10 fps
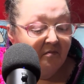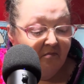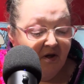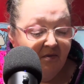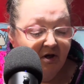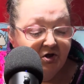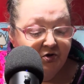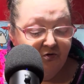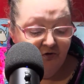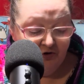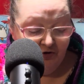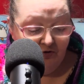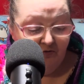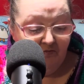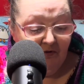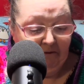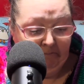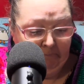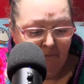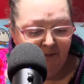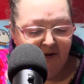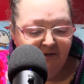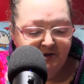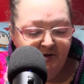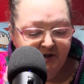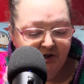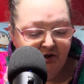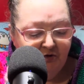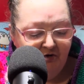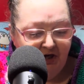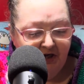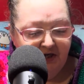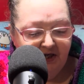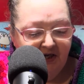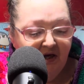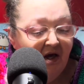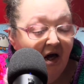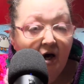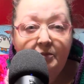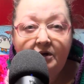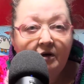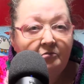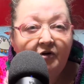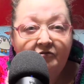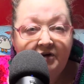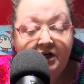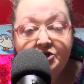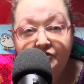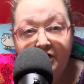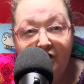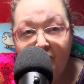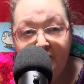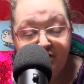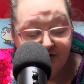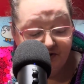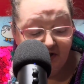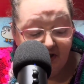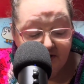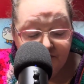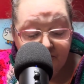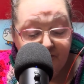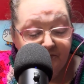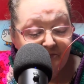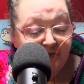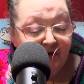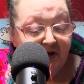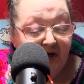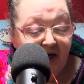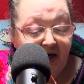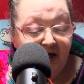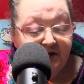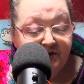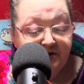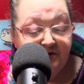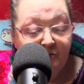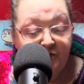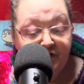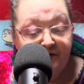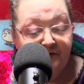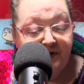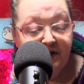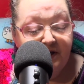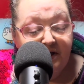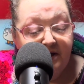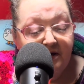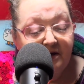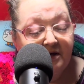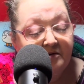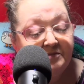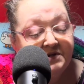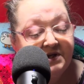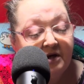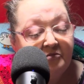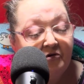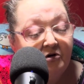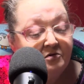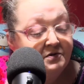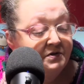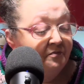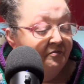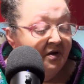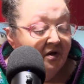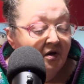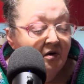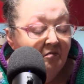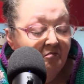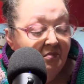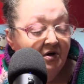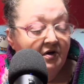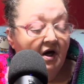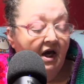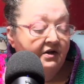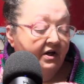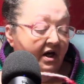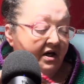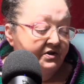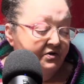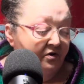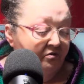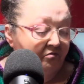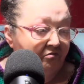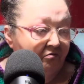Maybe I shouldn't show you. Maybe that's not such a great idea. I mean, I've literally only just cast on and done the setup rows. But I had to cast on